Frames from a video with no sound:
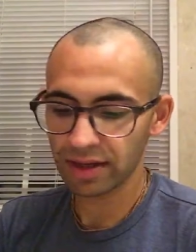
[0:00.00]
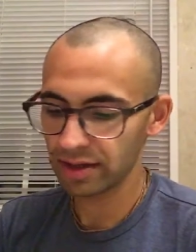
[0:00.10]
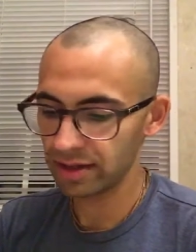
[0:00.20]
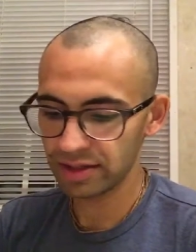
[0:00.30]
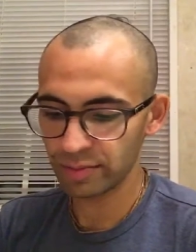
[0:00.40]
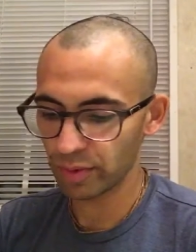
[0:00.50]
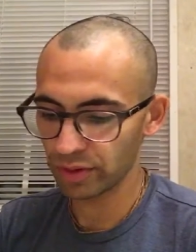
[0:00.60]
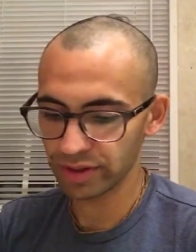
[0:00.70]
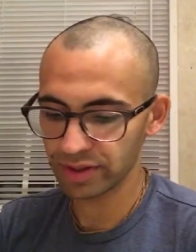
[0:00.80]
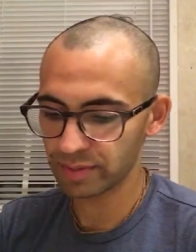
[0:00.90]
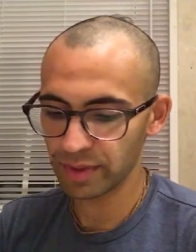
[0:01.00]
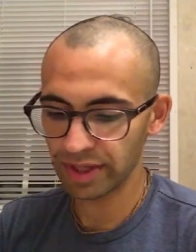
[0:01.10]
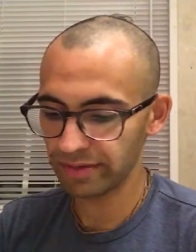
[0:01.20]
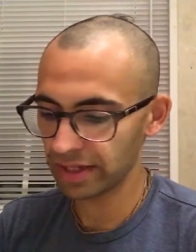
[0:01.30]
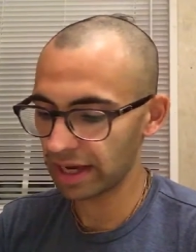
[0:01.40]
these boys
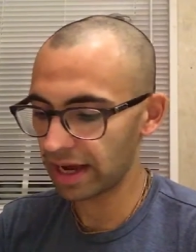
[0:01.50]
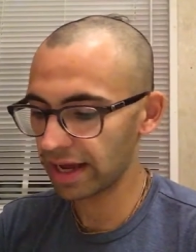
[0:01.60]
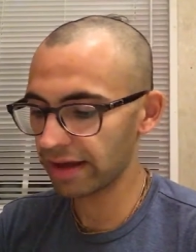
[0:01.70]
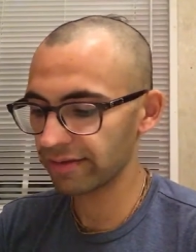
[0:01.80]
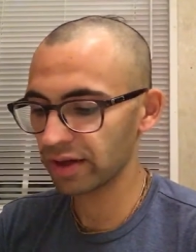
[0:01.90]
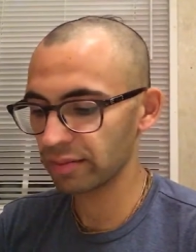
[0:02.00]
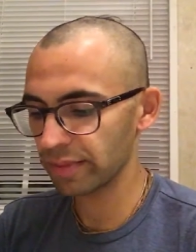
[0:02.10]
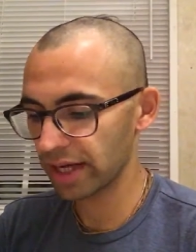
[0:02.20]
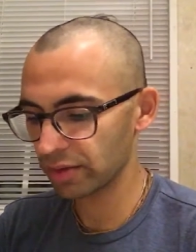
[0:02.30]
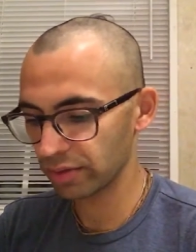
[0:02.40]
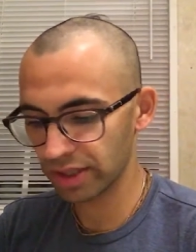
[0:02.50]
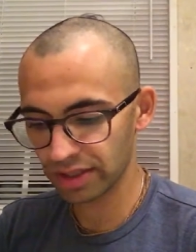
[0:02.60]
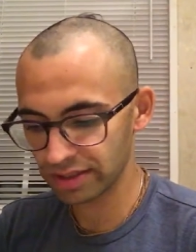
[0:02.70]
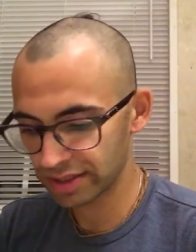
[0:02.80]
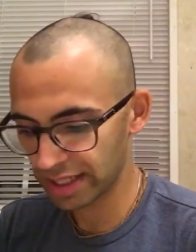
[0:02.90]
believe that I have come back within
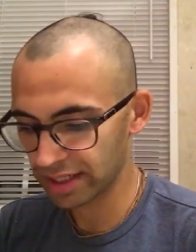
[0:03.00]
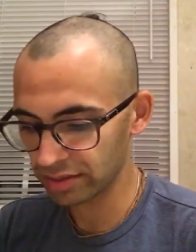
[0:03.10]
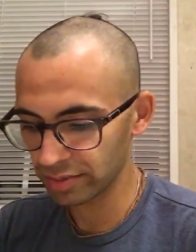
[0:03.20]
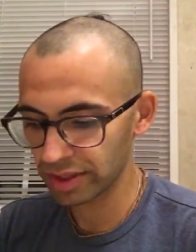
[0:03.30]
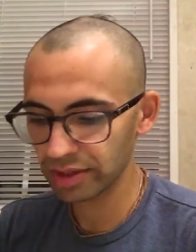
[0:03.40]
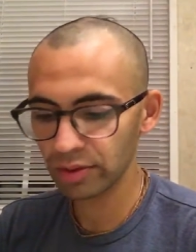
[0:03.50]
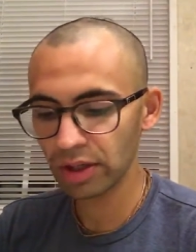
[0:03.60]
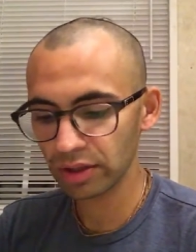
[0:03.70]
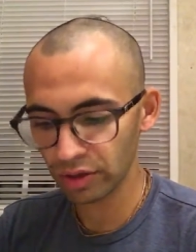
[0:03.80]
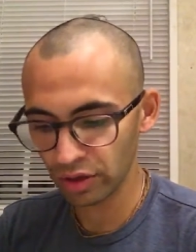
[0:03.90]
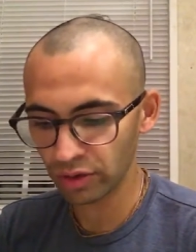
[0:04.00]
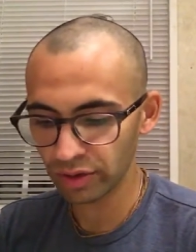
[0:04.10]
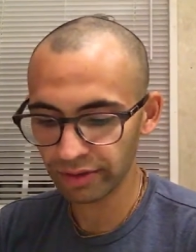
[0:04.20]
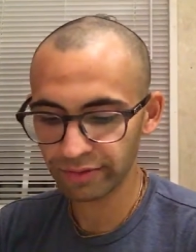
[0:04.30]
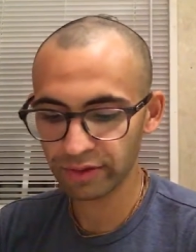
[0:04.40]
a second, but they do not know
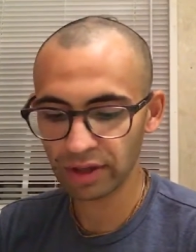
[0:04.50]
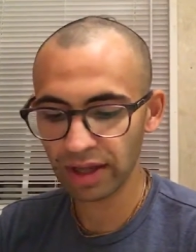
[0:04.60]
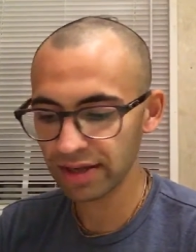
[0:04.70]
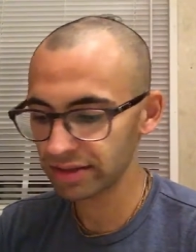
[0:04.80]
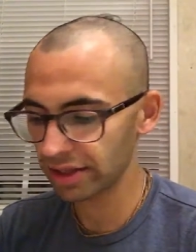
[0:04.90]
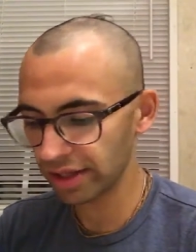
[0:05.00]
that for the last